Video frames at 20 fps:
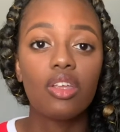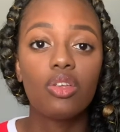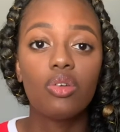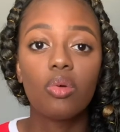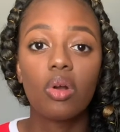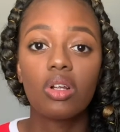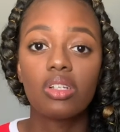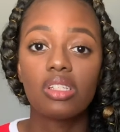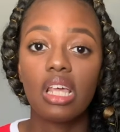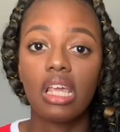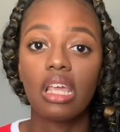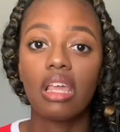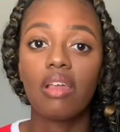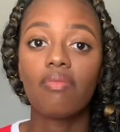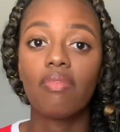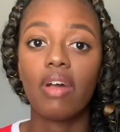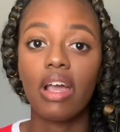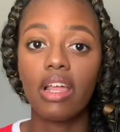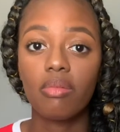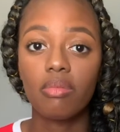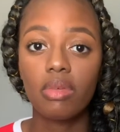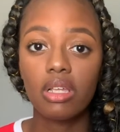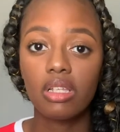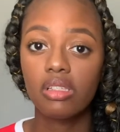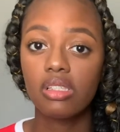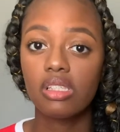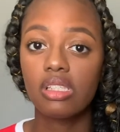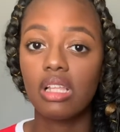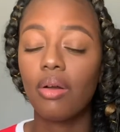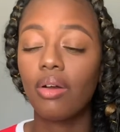you are taking vitamins.
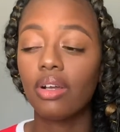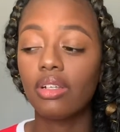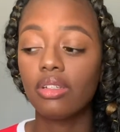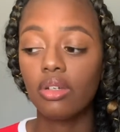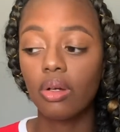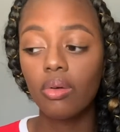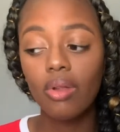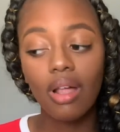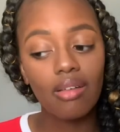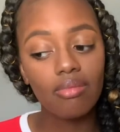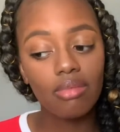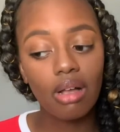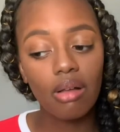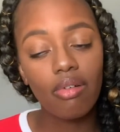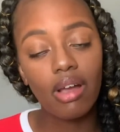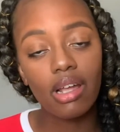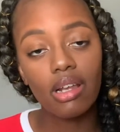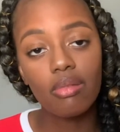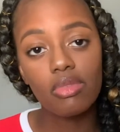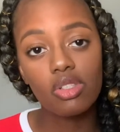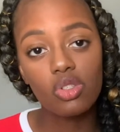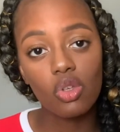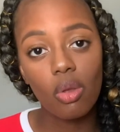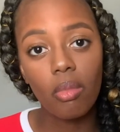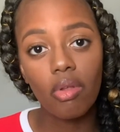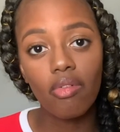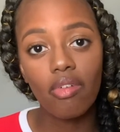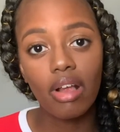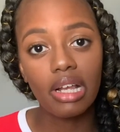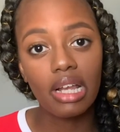Now, I don't have my vitamins on
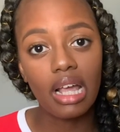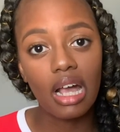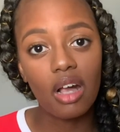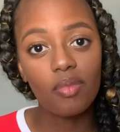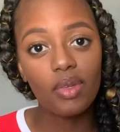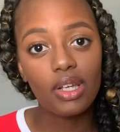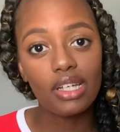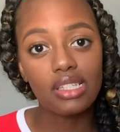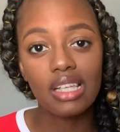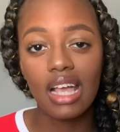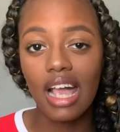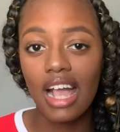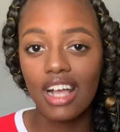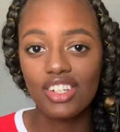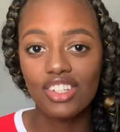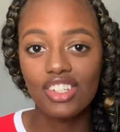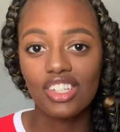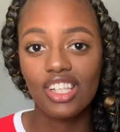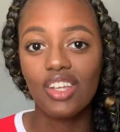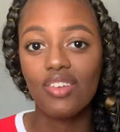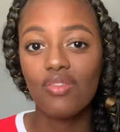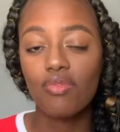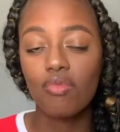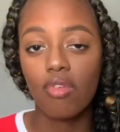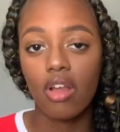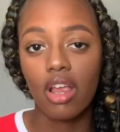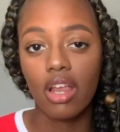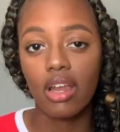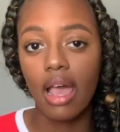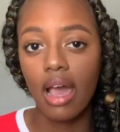me right now because I actually
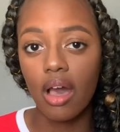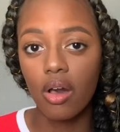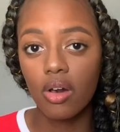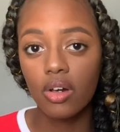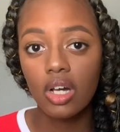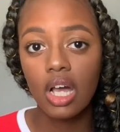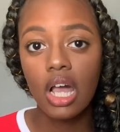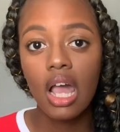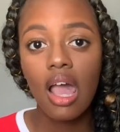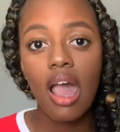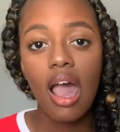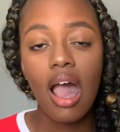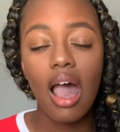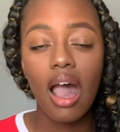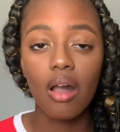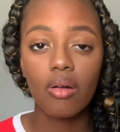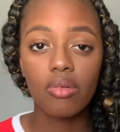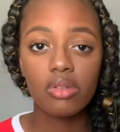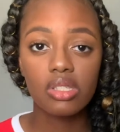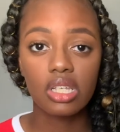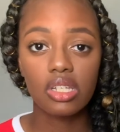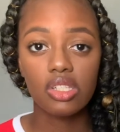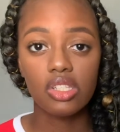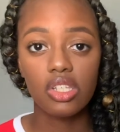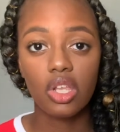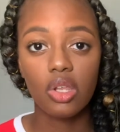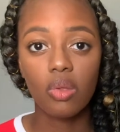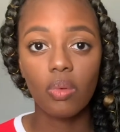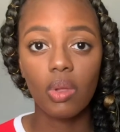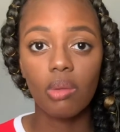ran out. I was
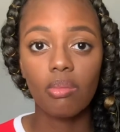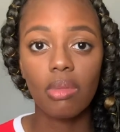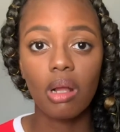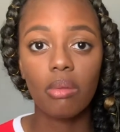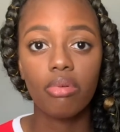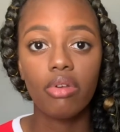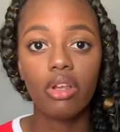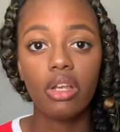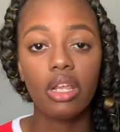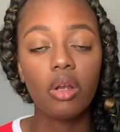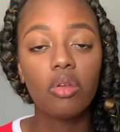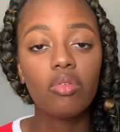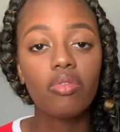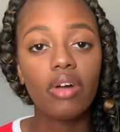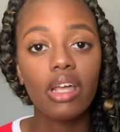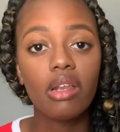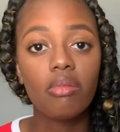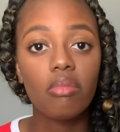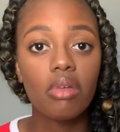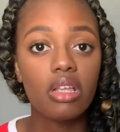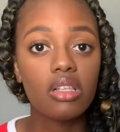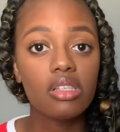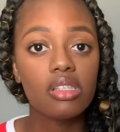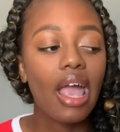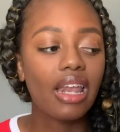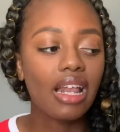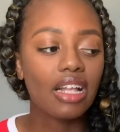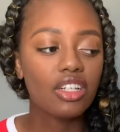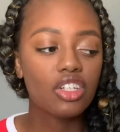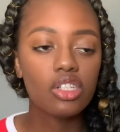continuing my prenatal vitamins,
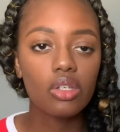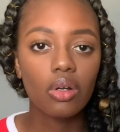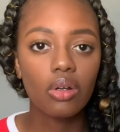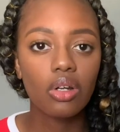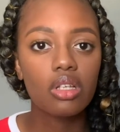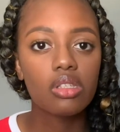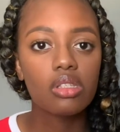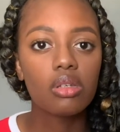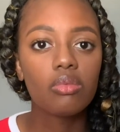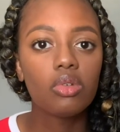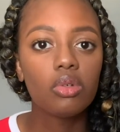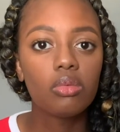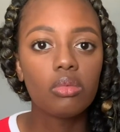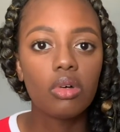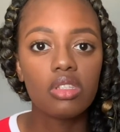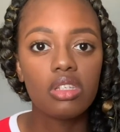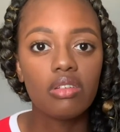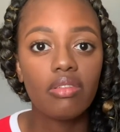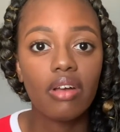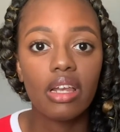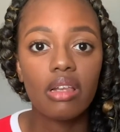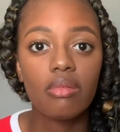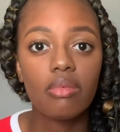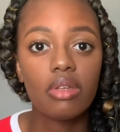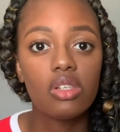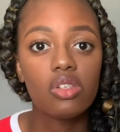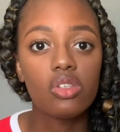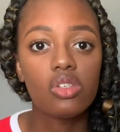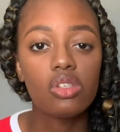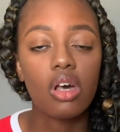and I just ordered some new
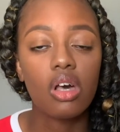multivitamins.